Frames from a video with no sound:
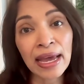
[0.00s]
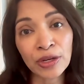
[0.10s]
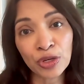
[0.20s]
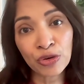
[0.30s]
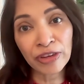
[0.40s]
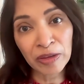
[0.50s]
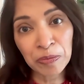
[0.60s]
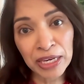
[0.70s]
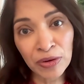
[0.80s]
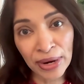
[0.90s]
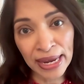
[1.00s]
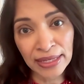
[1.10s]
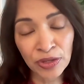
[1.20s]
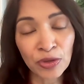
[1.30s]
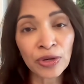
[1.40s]
and UVB rays.
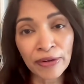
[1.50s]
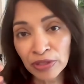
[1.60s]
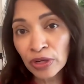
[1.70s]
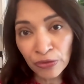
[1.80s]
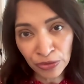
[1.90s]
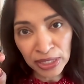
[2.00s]
So you have to look for a